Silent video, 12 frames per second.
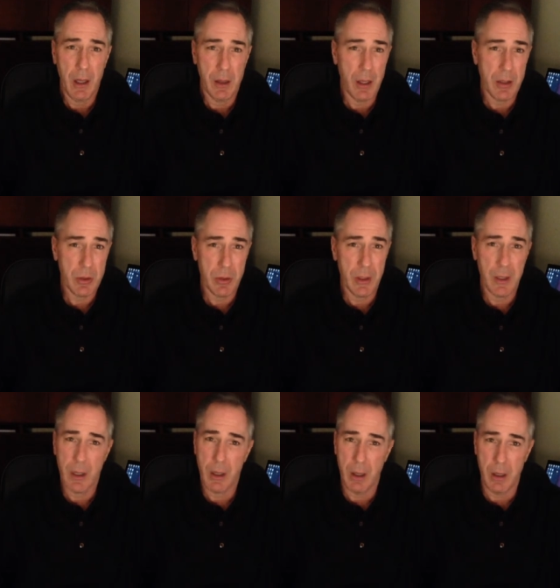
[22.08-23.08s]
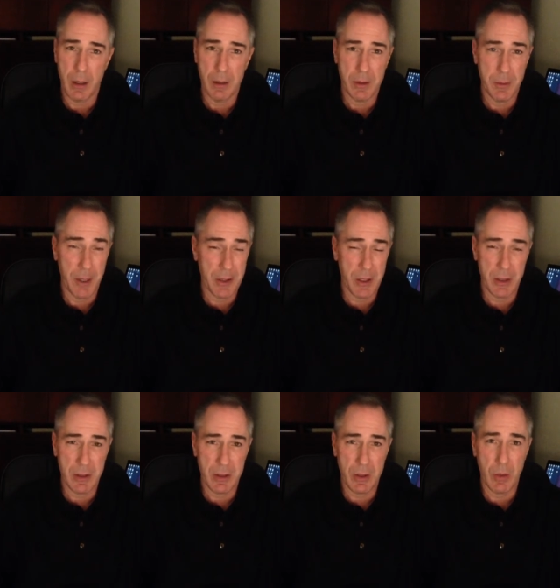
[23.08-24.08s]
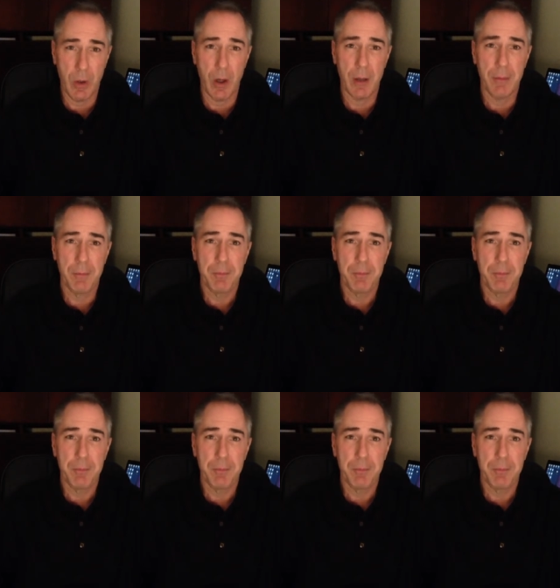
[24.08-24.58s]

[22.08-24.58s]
luxury, uh, domestics, and so on.